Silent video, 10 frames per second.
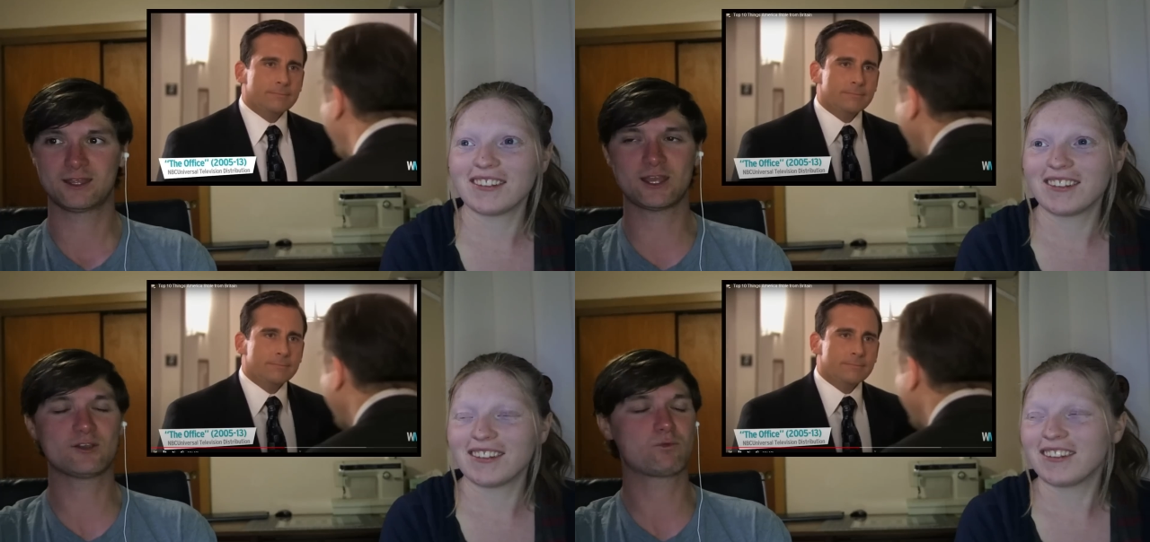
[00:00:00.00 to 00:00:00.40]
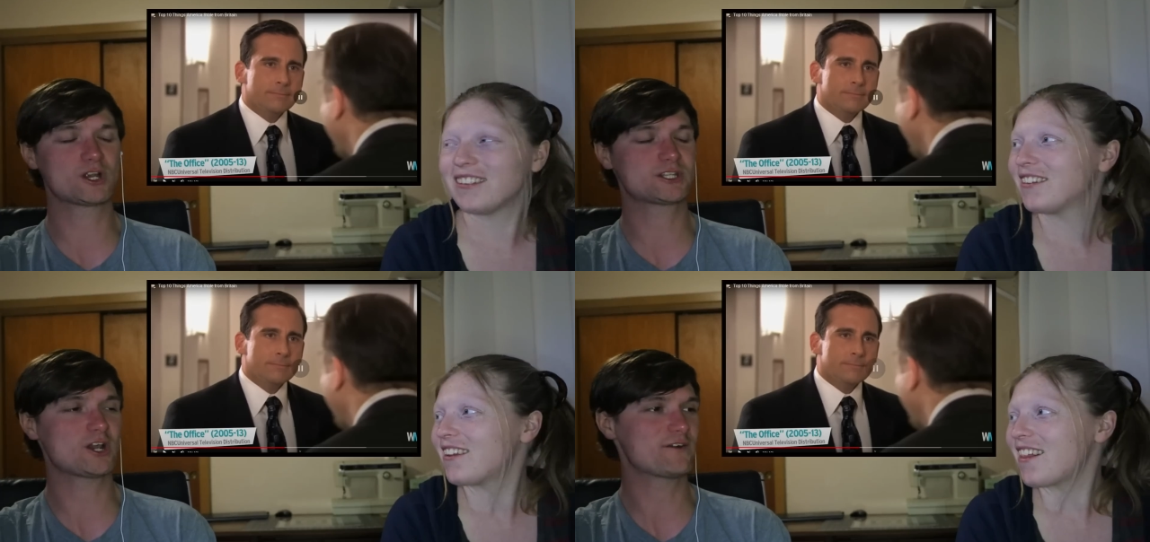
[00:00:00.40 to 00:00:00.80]
Speaker 1: Yeah, you've
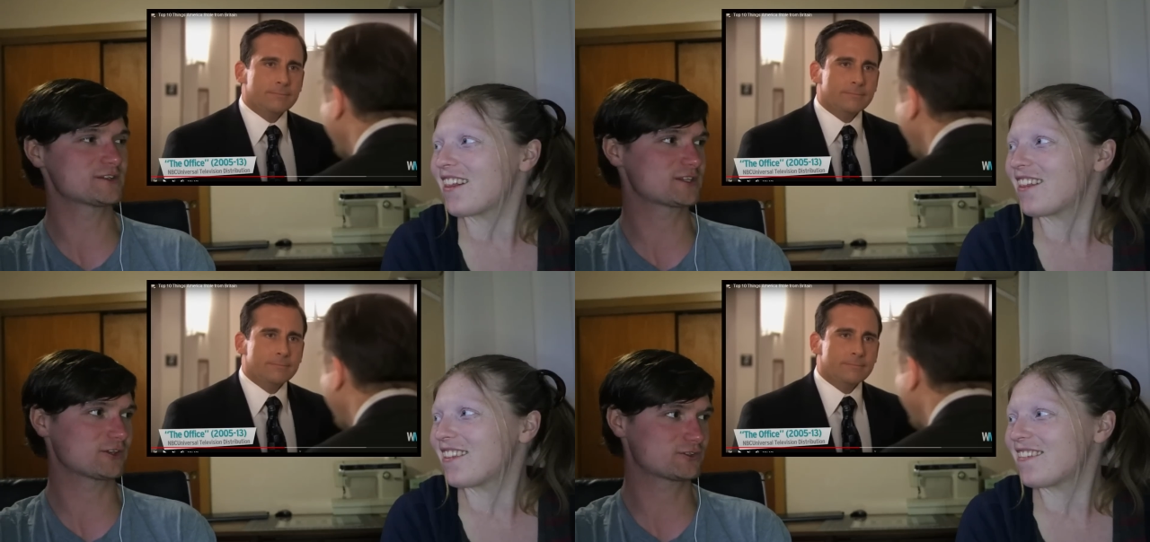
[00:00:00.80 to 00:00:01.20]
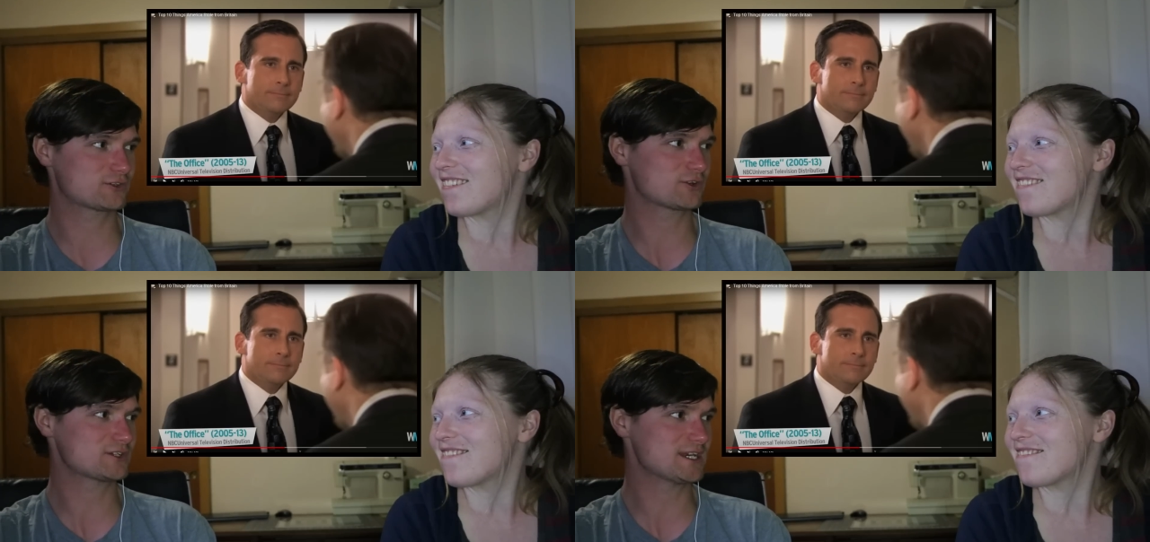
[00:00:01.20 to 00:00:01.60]
watched The Office
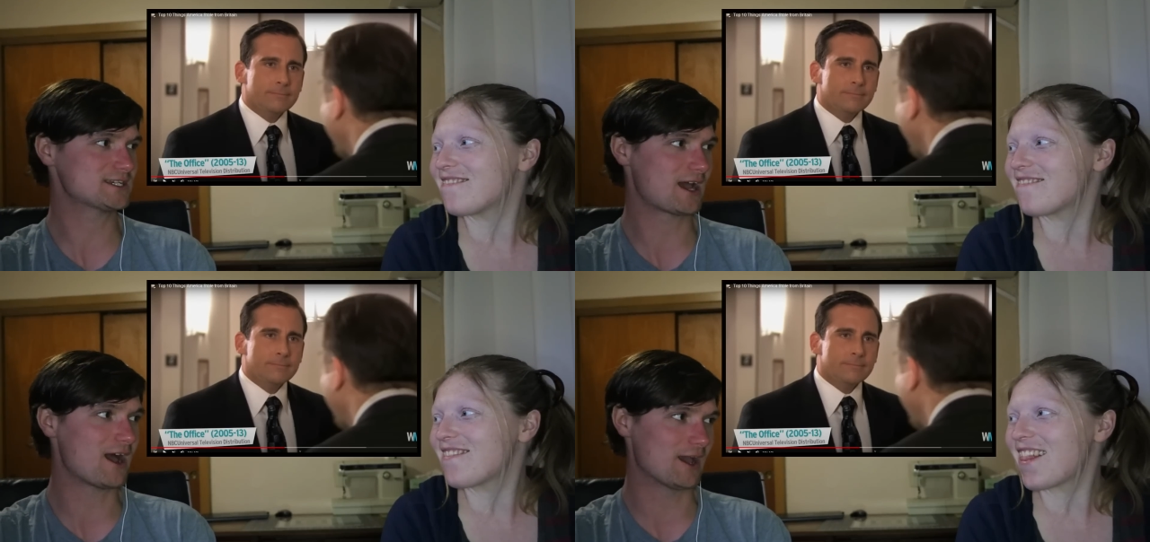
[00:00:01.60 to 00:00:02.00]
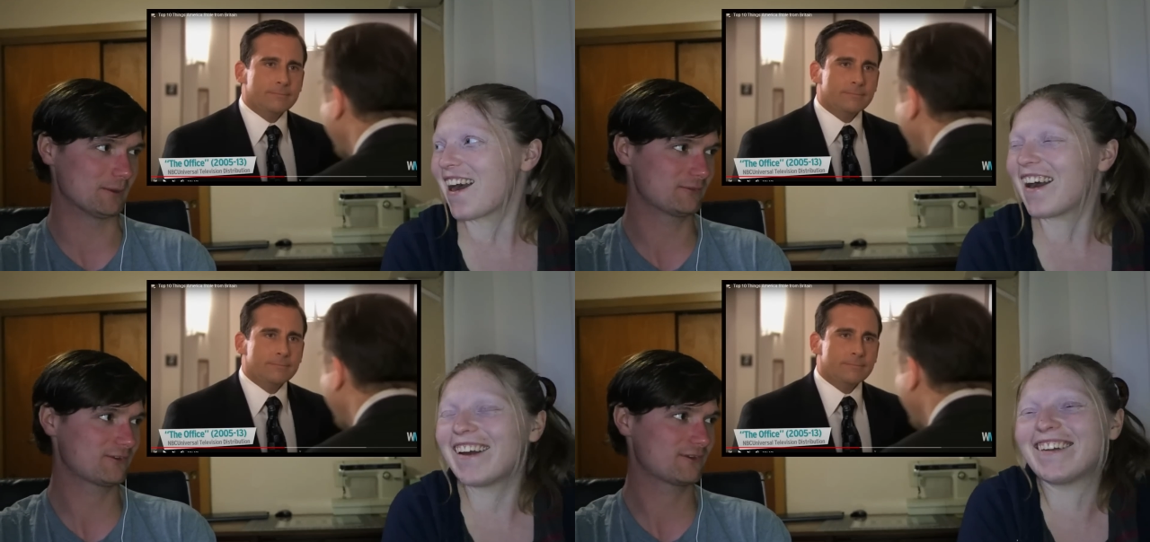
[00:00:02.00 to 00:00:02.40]
like 13
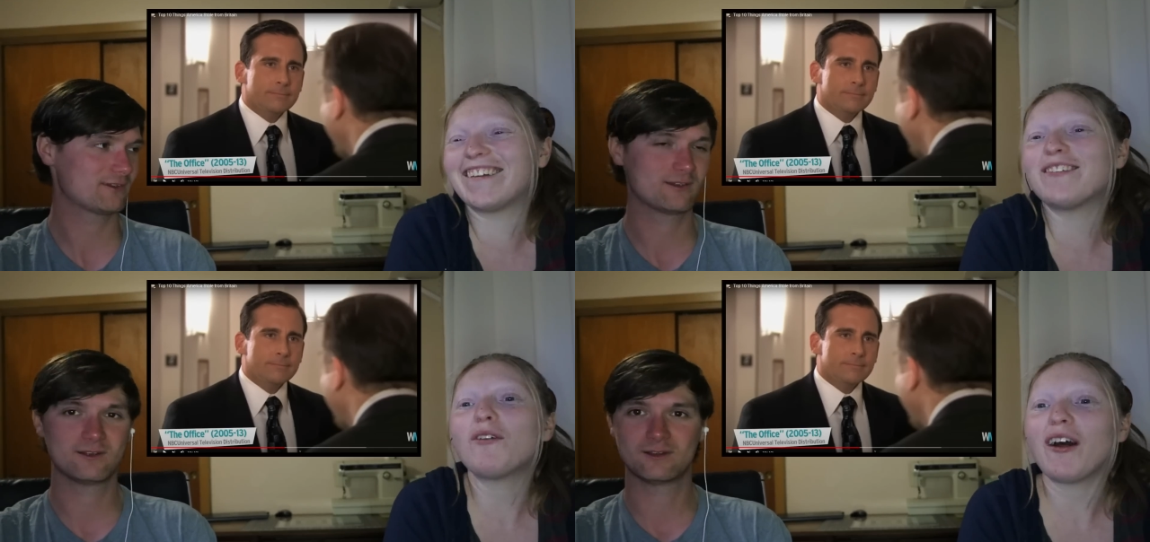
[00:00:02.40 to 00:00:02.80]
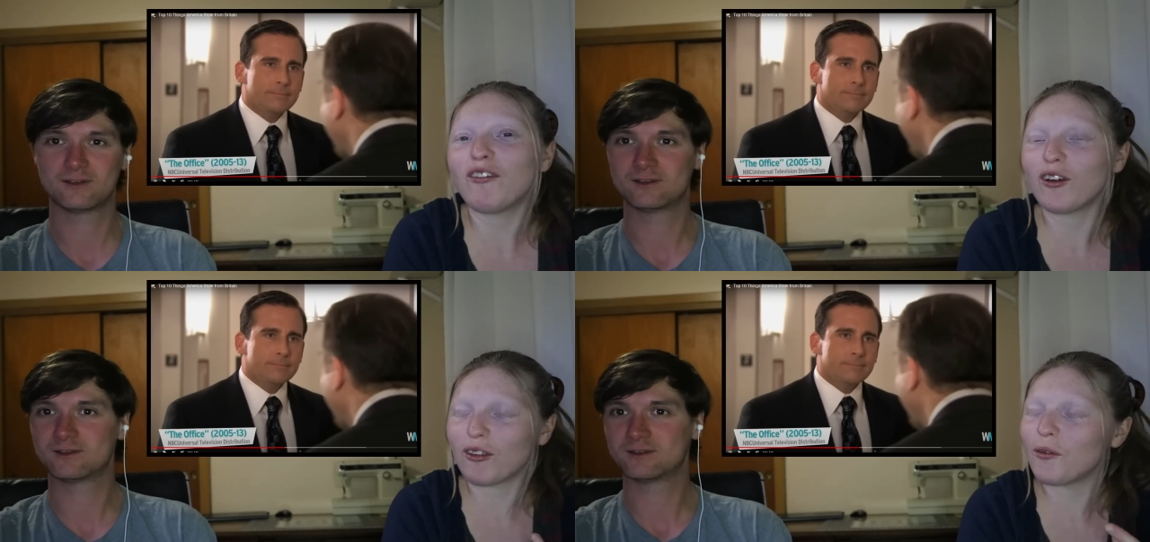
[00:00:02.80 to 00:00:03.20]
times.
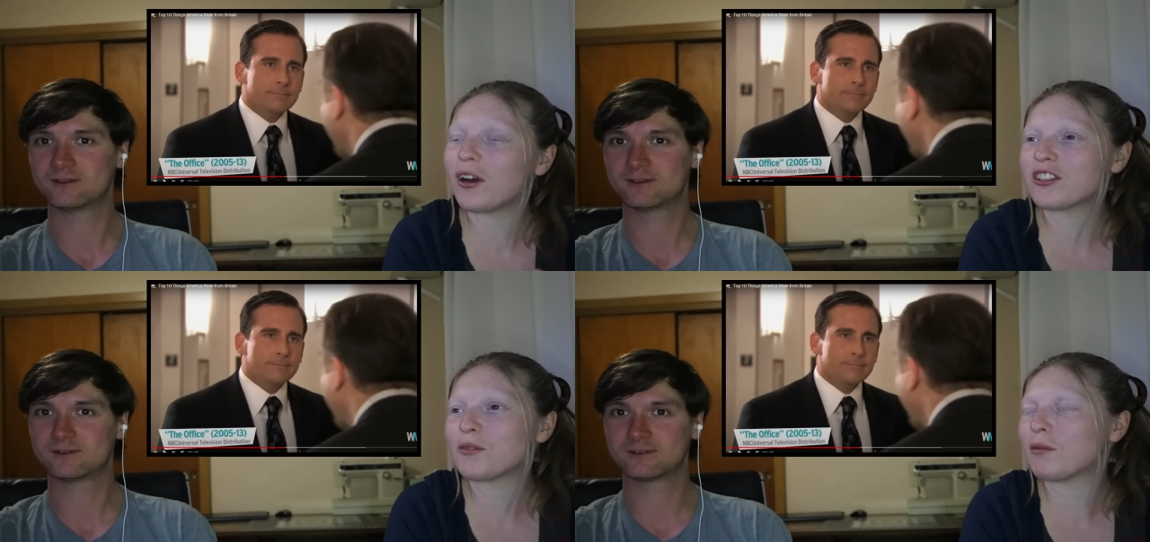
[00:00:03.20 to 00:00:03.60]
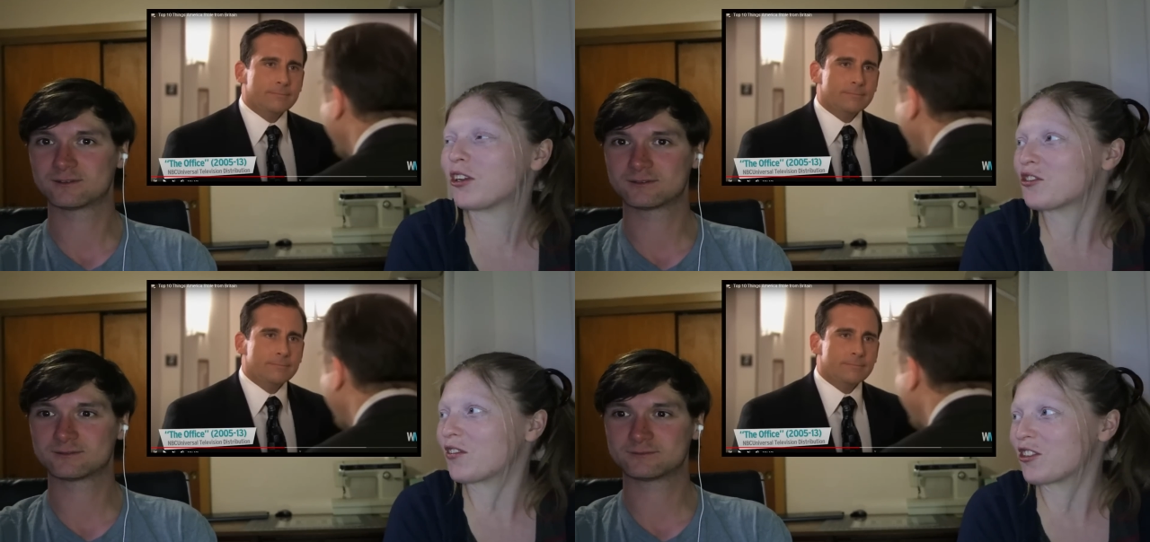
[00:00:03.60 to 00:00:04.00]
Speaker 2: well, watch the
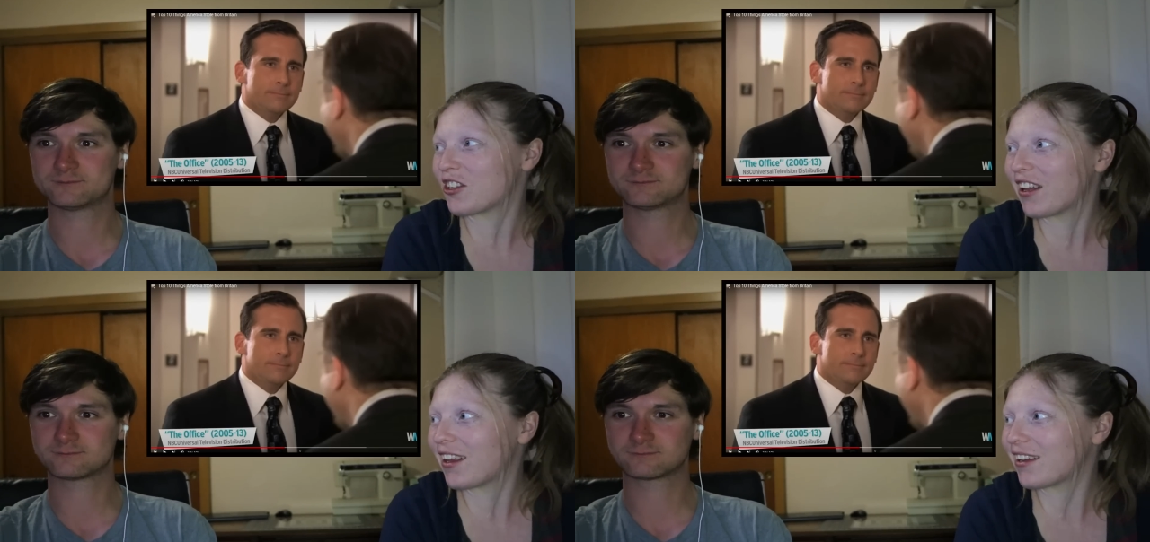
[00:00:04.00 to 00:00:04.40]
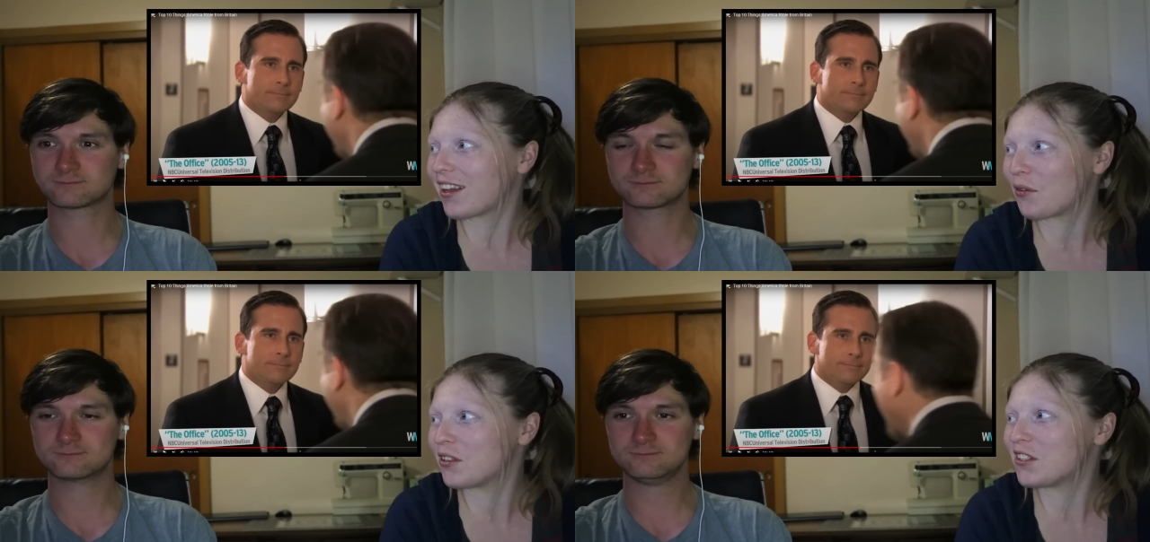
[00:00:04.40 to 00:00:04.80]
British version. I like that